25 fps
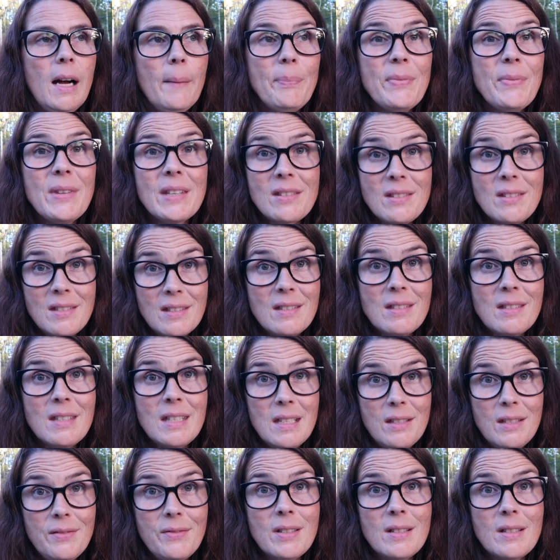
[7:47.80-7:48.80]
This is
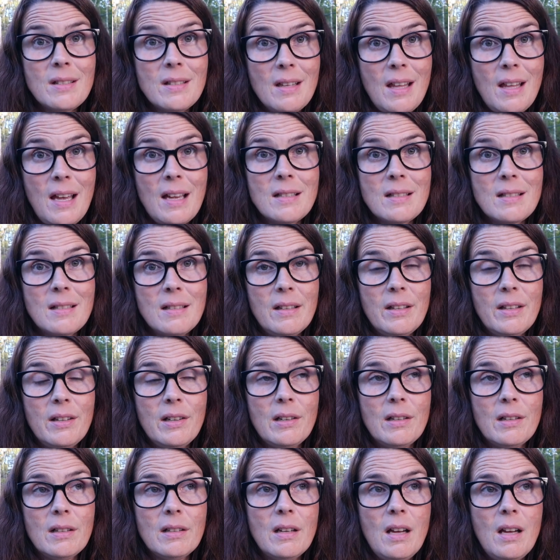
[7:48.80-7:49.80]
Eva's last
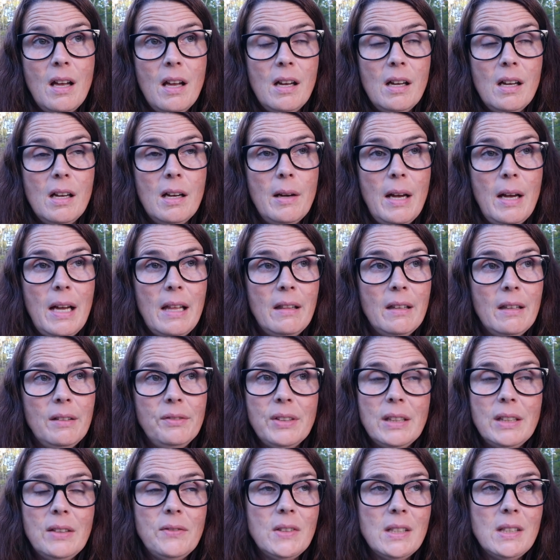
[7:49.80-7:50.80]
litter. I love
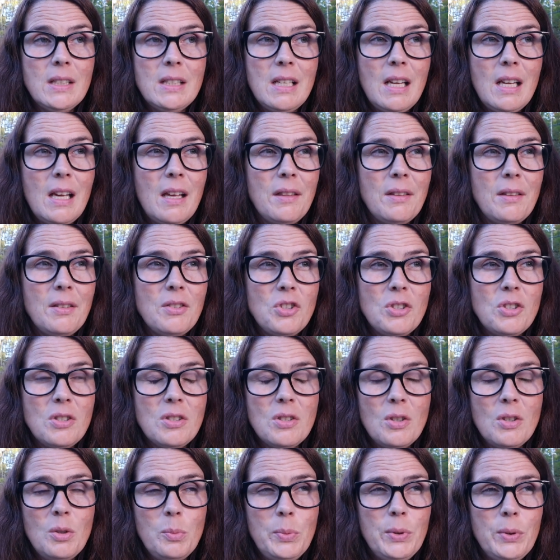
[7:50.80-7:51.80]
Eva to death. She's
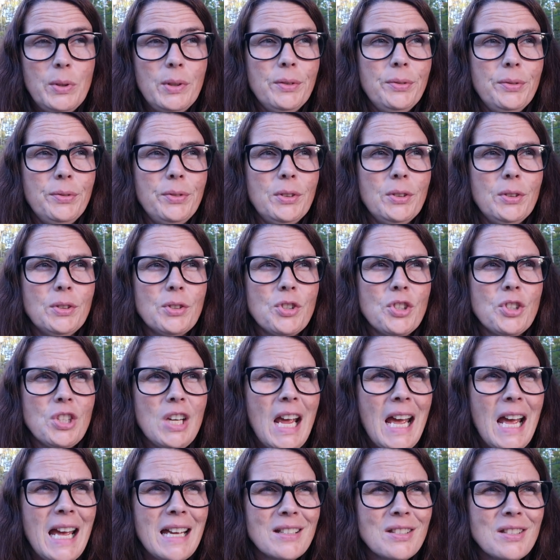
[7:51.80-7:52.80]
so beautiful. She
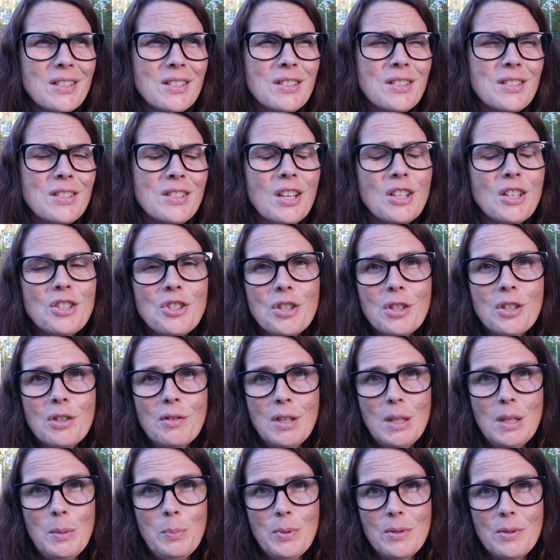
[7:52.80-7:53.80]
has such a
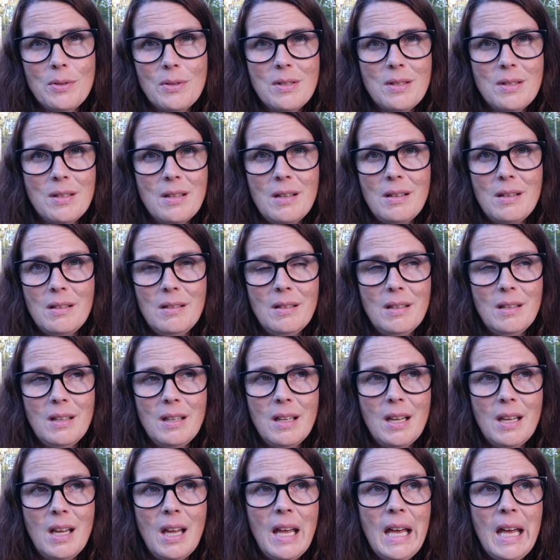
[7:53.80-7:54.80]
great
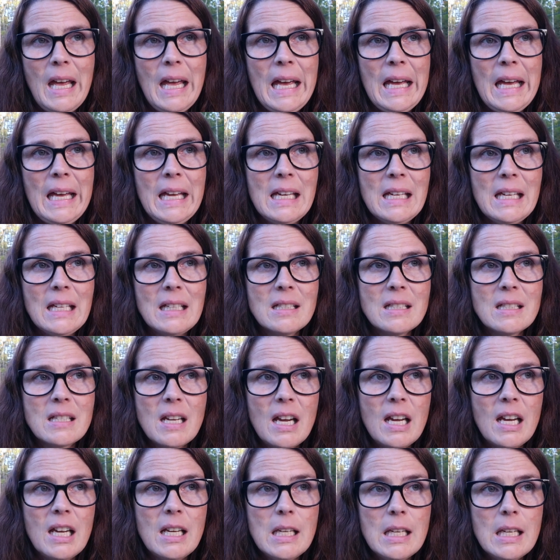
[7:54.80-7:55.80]
personality. And
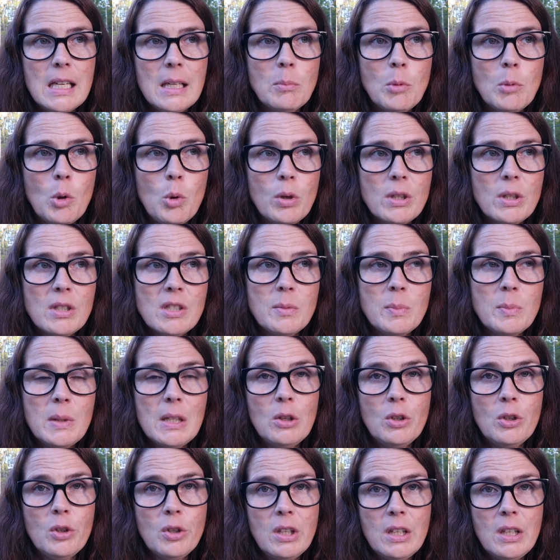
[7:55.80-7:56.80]
I am going to be
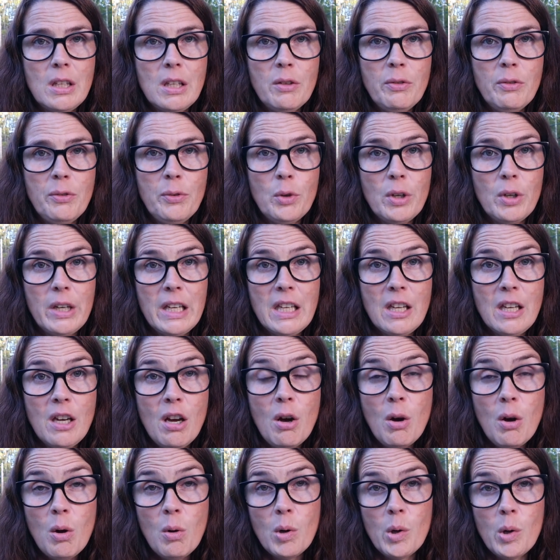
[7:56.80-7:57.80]
looking for a
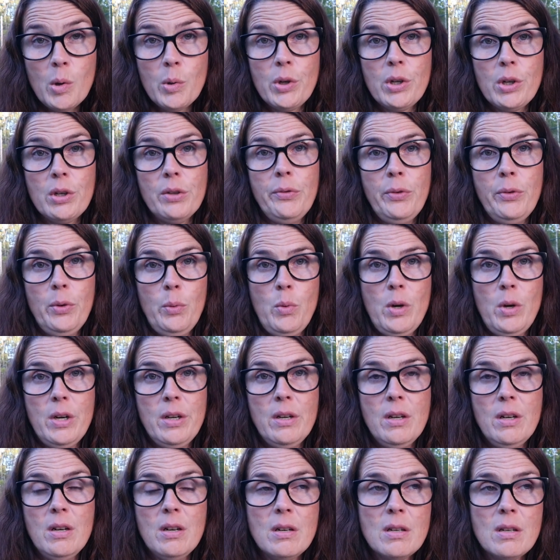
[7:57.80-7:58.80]
co-owner for one
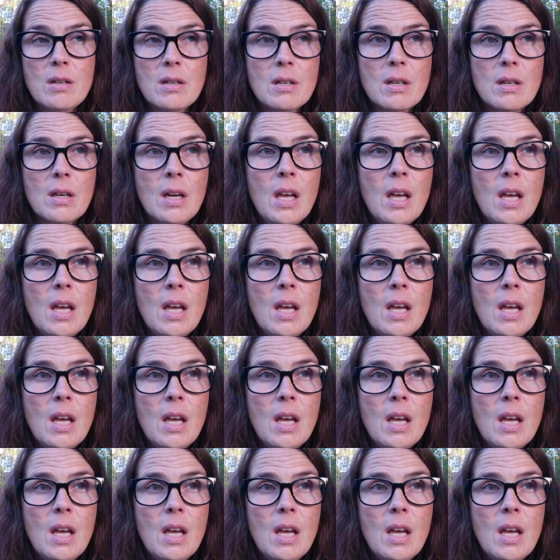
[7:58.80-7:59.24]
of her